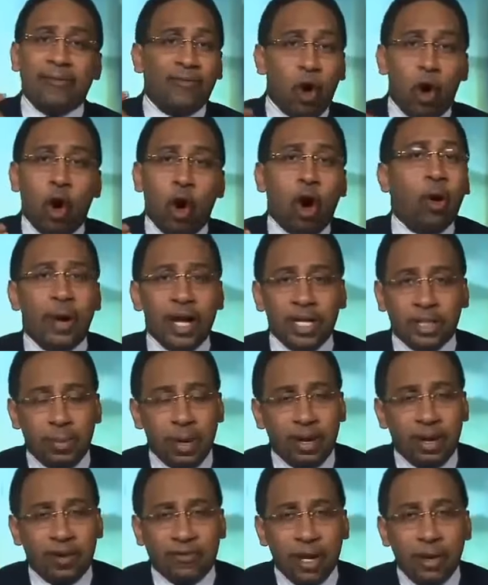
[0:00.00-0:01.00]
And I've
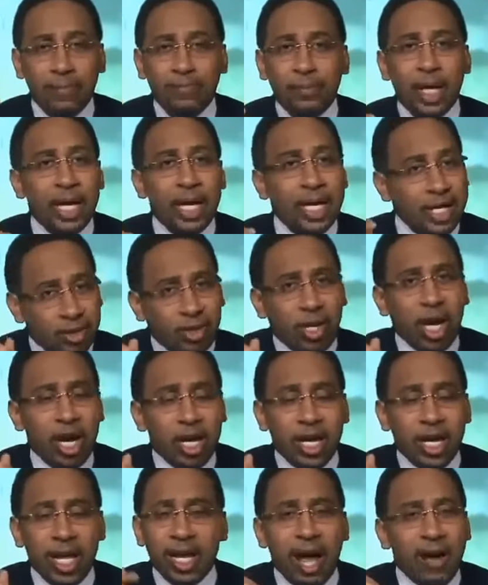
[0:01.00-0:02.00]
always been a fan. He's
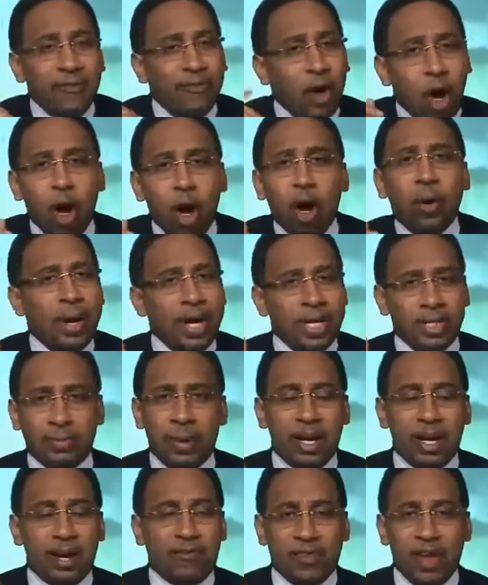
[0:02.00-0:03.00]
good. And I've
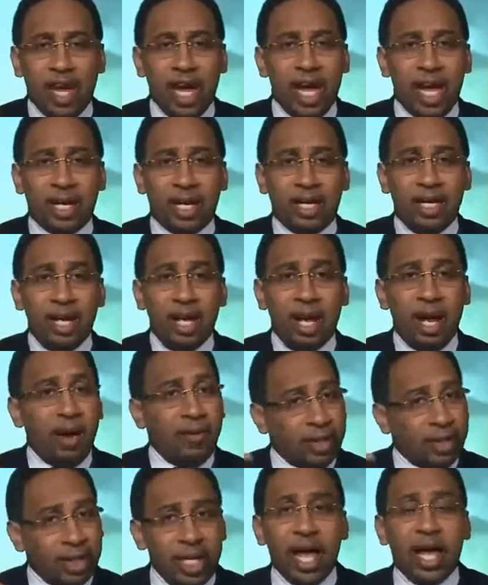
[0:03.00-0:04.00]
always been a fan
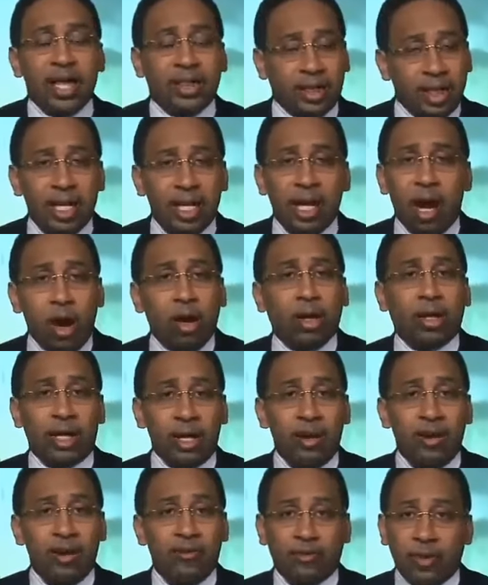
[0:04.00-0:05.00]
of Klay Anthony
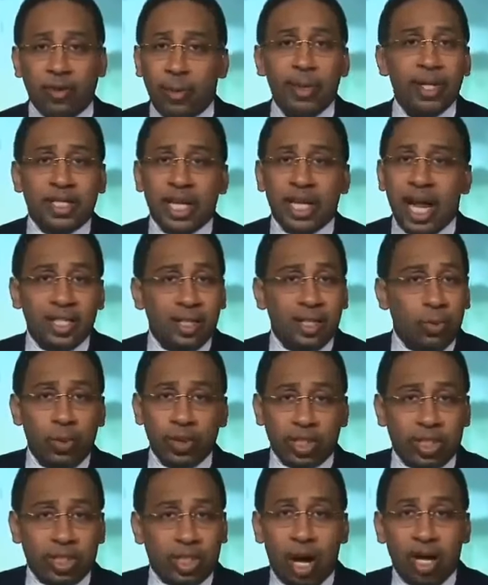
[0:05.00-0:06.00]
Early. From his
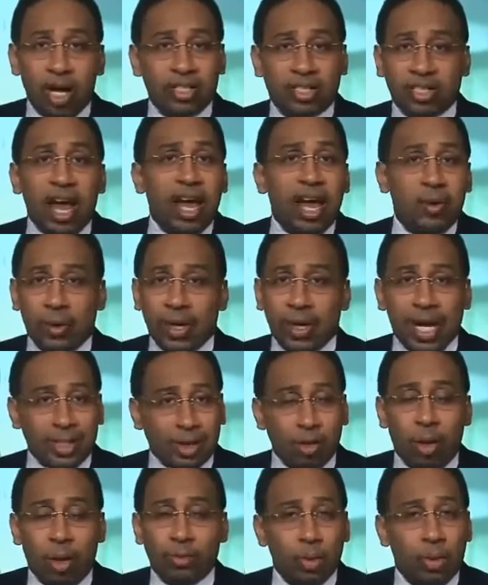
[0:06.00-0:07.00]
days at Wichita State,
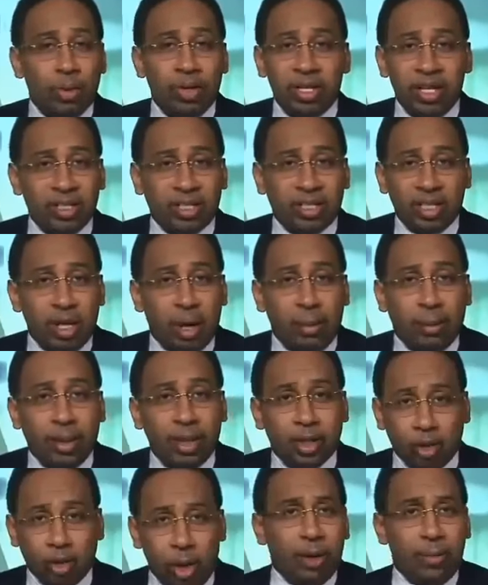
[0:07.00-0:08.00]
when I saw him doing the
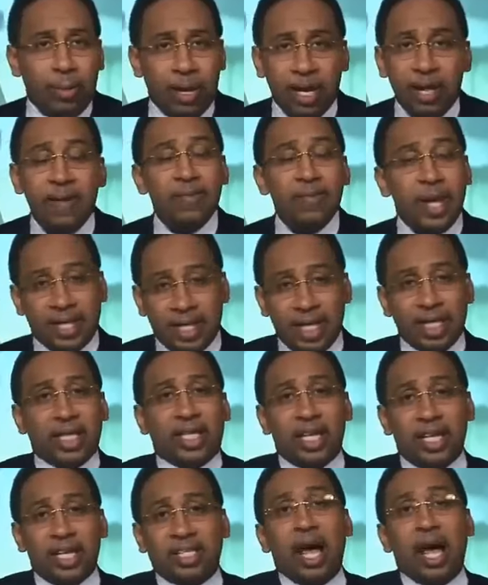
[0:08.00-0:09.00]
NCAA tournament, I
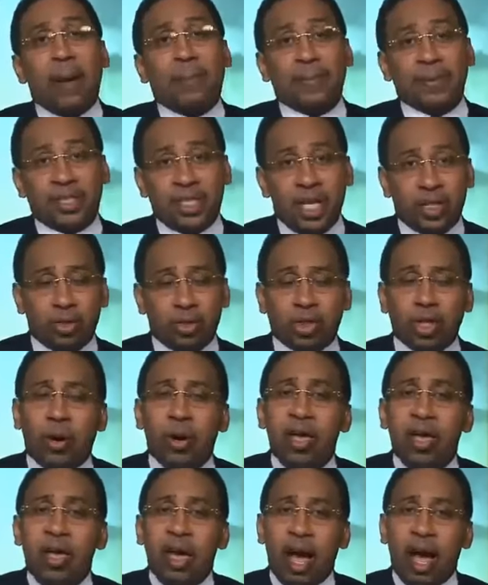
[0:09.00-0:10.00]
think the kid's got
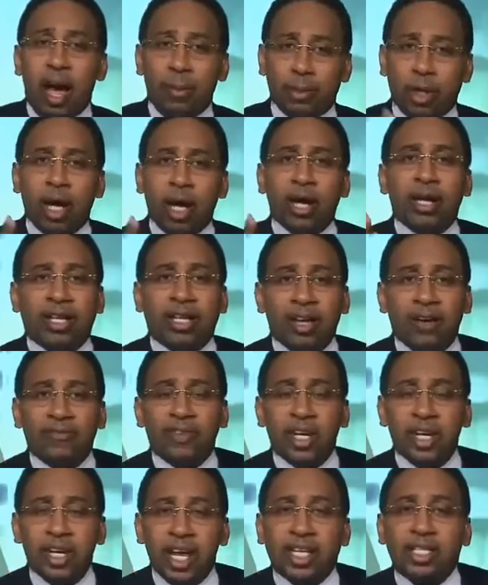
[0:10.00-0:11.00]
potential. So I'm going to
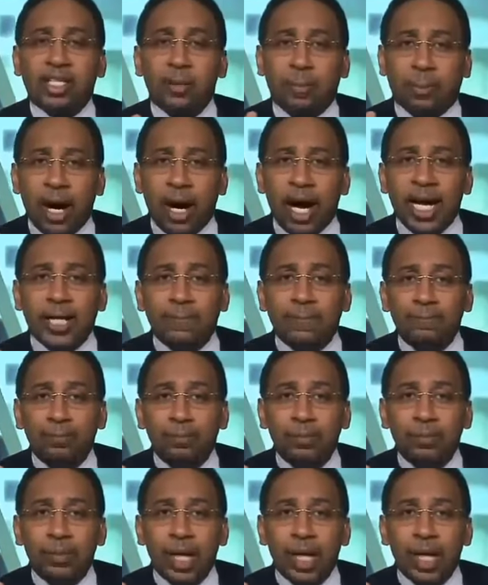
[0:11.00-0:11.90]
give the Knicks a break.